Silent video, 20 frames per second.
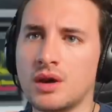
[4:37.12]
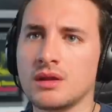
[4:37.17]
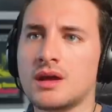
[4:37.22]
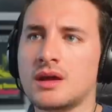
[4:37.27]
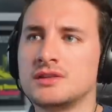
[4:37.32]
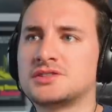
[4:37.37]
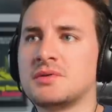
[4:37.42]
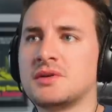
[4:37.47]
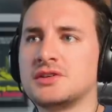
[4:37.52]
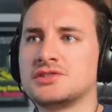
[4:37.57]

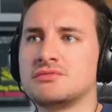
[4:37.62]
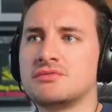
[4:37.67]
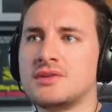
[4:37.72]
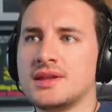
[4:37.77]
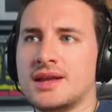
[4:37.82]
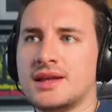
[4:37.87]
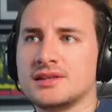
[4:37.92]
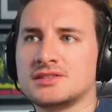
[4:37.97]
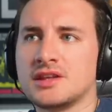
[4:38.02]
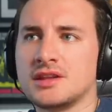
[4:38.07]
I suppose you
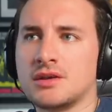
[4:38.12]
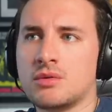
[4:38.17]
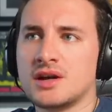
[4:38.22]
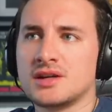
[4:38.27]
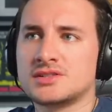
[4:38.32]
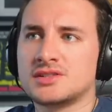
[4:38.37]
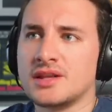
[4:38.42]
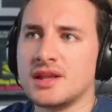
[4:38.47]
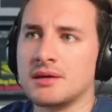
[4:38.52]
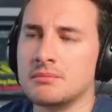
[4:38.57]
really answered the
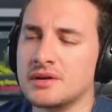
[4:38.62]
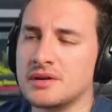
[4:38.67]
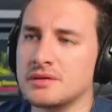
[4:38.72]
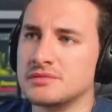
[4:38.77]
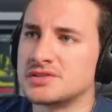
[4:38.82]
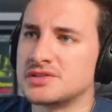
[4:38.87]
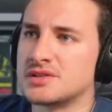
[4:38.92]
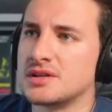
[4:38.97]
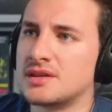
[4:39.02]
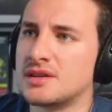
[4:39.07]
question then, but it
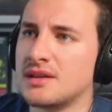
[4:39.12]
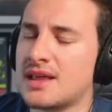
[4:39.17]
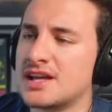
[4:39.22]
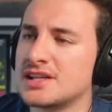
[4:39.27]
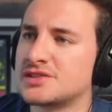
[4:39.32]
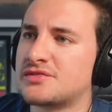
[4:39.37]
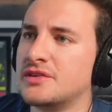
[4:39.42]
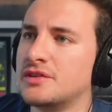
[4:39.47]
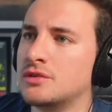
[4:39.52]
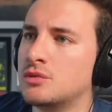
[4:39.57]
was the
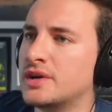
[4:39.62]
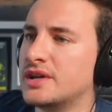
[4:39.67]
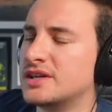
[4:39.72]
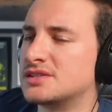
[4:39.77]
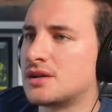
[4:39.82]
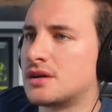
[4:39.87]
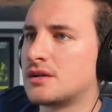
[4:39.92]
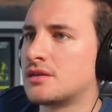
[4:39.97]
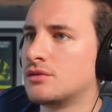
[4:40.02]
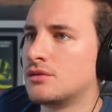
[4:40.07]
last few
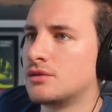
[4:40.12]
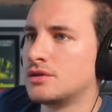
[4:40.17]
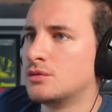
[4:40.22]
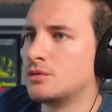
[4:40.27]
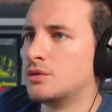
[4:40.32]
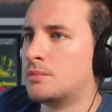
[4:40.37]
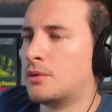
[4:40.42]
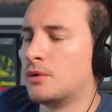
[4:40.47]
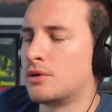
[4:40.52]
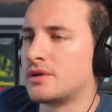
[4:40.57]
weeks. I thought you
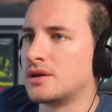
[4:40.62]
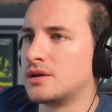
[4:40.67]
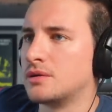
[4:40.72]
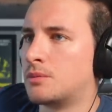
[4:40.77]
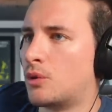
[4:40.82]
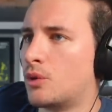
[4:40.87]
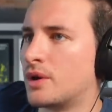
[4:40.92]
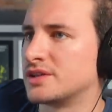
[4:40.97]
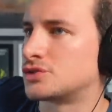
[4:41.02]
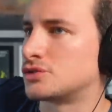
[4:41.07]
were booking
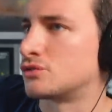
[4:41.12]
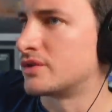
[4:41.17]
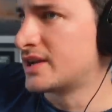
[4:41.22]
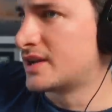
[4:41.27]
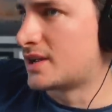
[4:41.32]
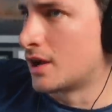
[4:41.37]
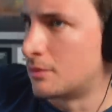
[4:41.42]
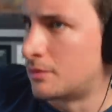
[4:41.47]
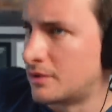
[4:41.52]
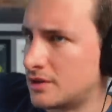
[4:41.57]
Puerto
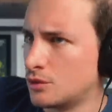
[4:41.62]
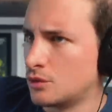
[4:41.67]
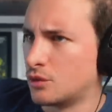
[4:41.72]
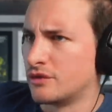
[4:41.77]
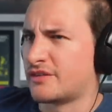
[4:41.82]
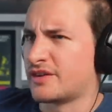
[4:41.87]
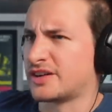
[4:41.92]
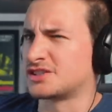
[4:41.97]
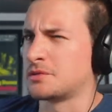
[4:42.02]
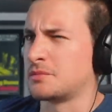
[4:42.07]
Rico, but you would
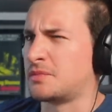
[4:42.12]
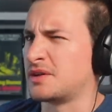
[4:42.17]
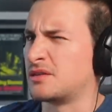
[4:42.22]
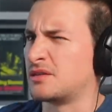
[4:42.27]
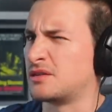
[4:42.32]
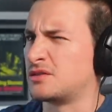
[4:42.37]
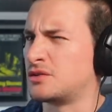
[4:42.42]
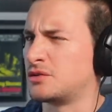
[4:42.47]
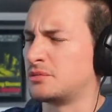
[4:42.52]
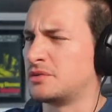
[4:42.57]
have actually been in
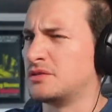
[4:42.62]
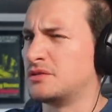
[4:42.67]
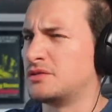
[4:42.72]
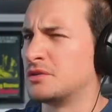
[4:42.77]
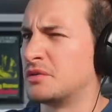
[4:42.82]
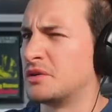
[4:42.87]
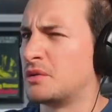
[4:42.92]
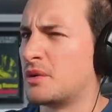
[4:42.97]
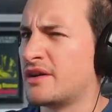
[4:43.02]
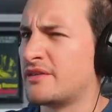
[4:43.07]
the
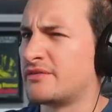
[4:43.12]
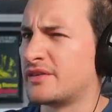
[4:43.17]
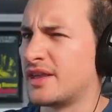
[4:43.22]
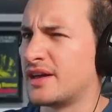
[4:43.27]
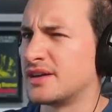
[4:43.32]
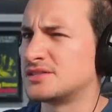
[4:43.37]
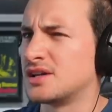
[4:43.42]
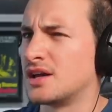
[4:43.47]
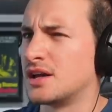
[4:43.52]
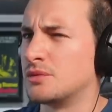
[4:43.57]
WWF at
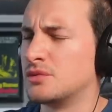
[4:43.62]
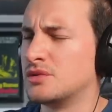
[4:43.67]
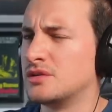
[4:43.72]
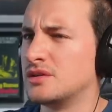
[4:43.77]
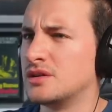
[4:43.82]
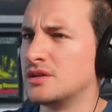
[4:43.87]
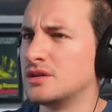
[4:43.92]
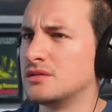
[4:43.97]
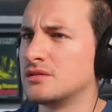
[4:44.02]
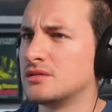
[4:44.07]
that time,
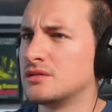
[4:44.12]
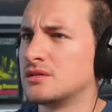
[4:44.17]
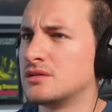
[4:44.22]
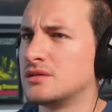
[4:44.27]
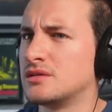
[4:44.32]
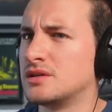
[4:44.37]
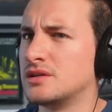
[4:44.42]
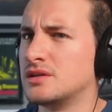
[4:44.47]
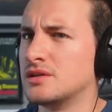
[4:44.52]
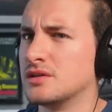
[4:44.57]
wouldn't you?
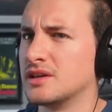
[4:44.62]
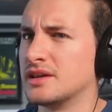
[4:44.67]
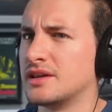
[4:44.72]
In early